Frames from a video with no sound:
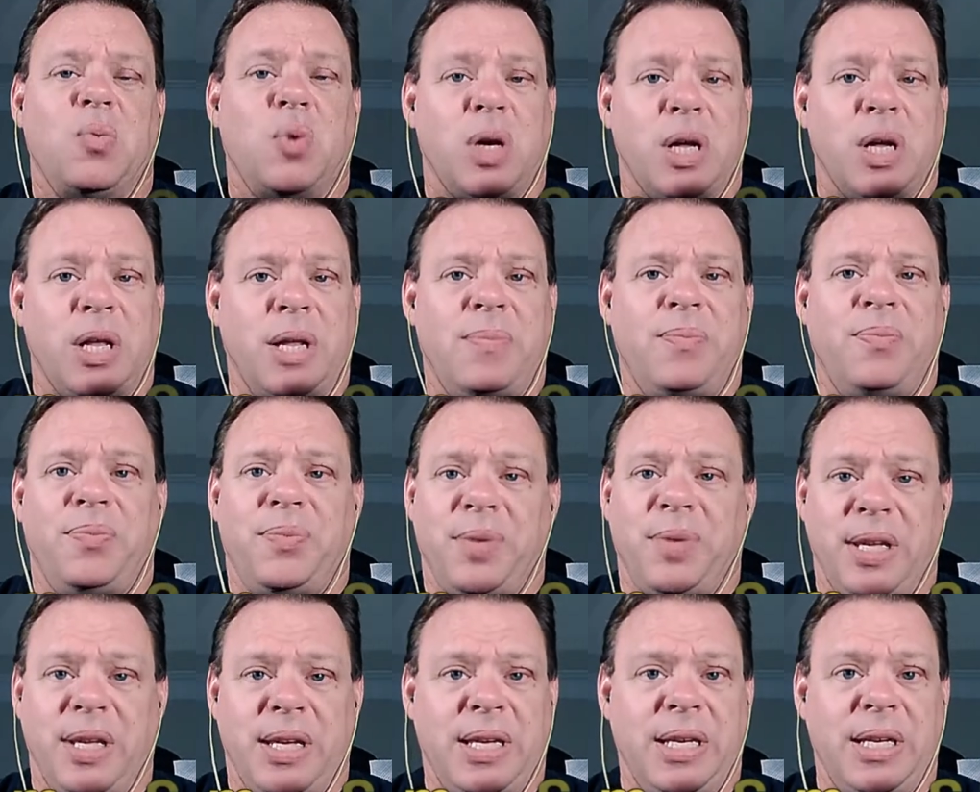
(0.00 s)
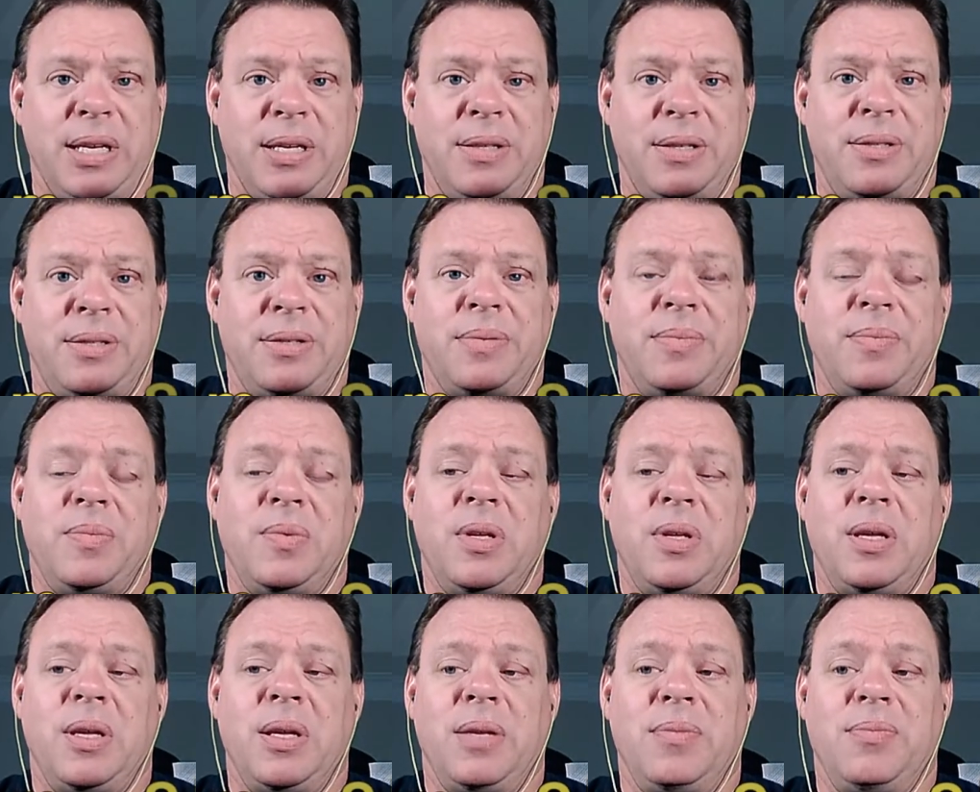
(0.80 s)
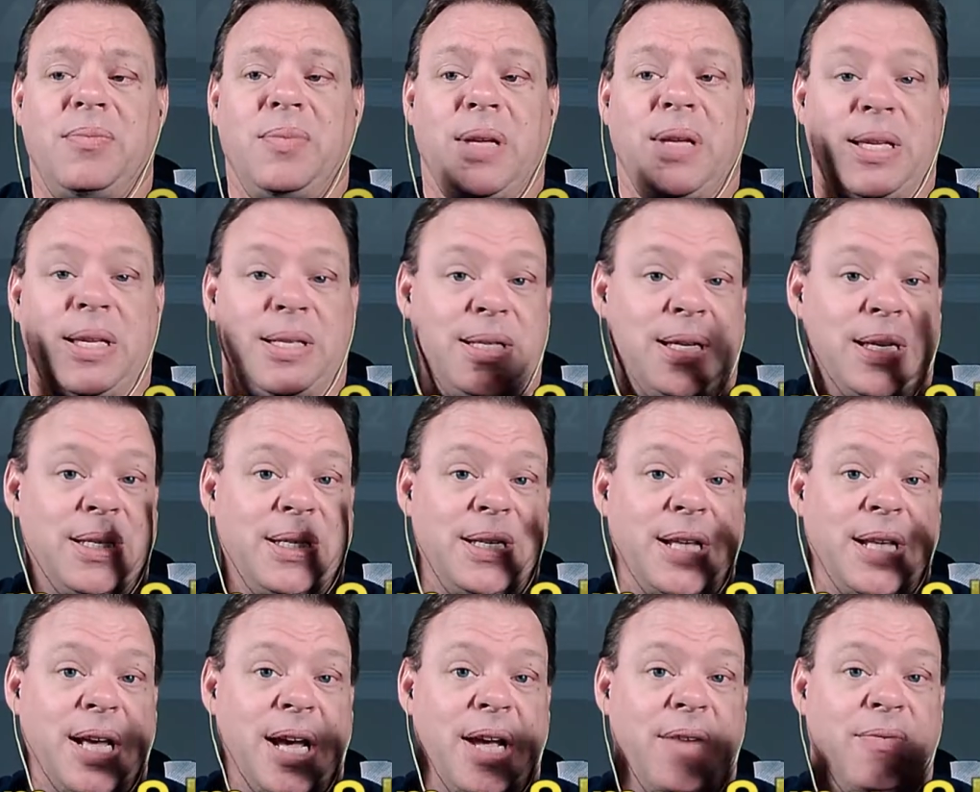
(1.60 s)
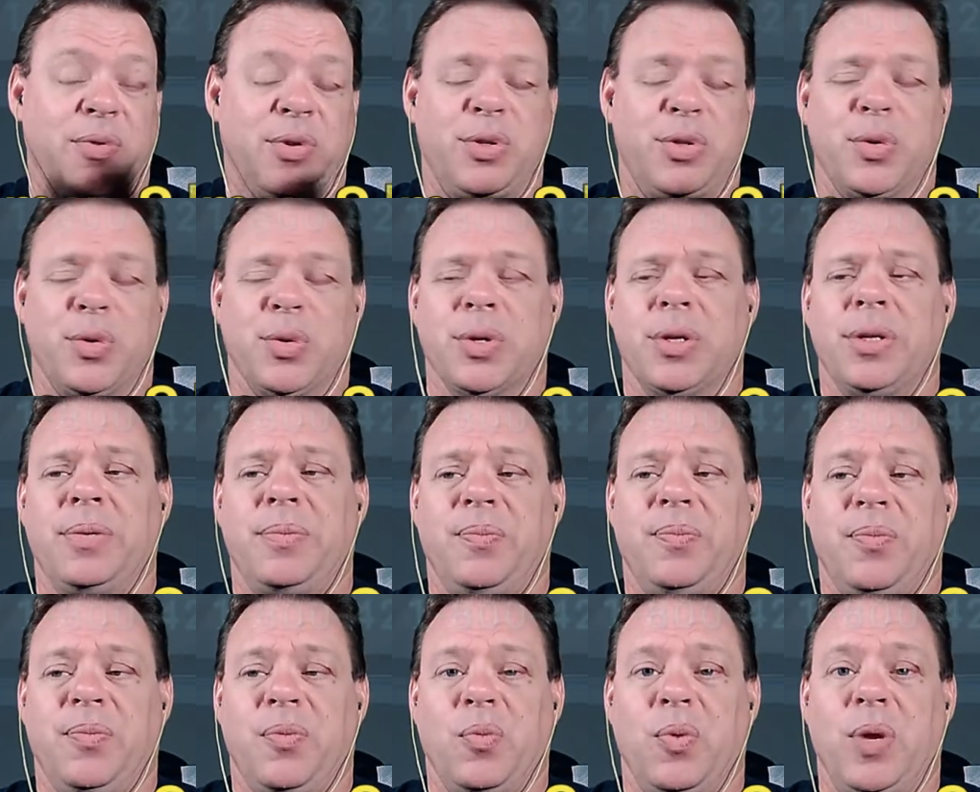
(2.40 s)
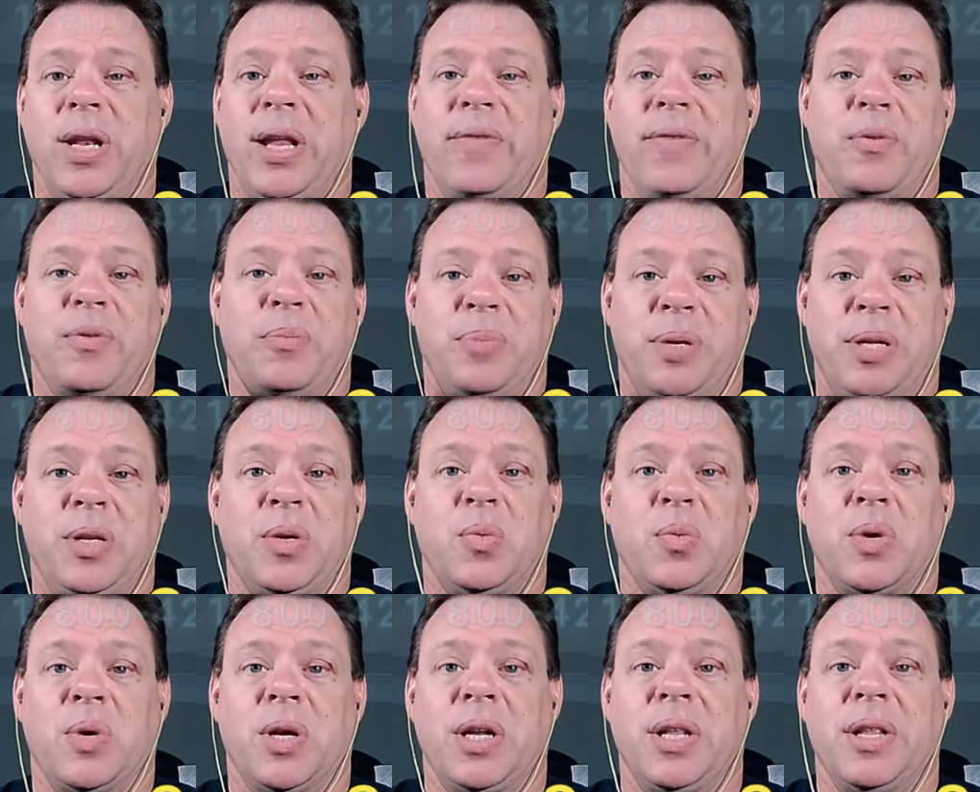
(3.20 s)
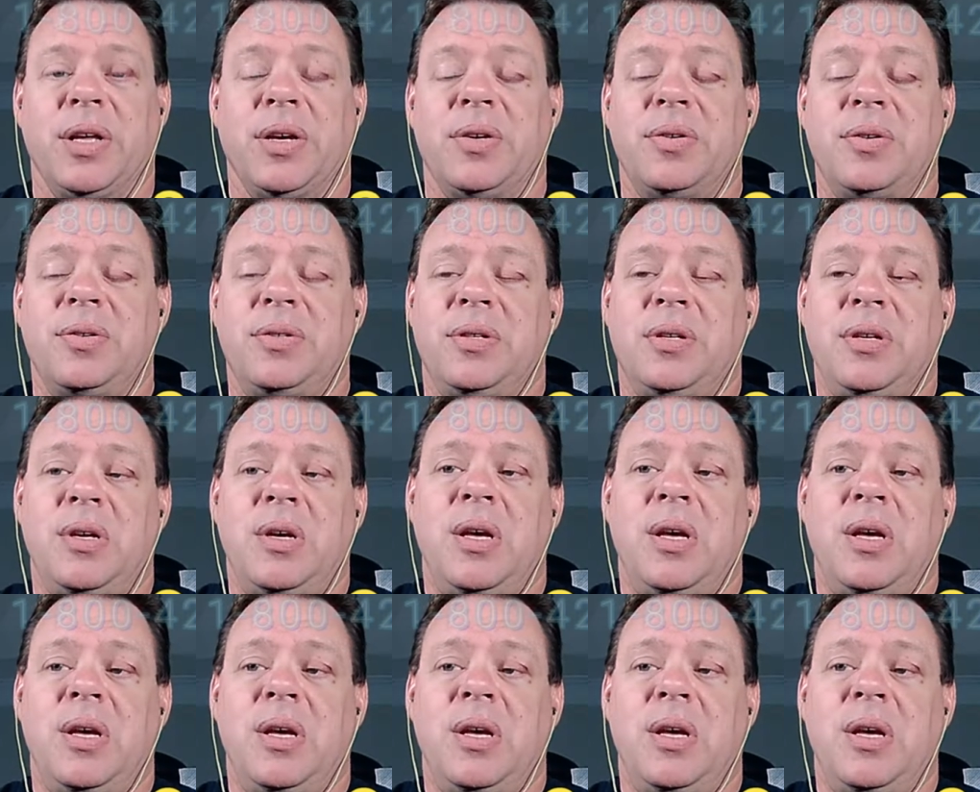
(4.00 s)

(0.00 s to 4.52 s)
one, ease. It says dive resort. We've never been to one of those.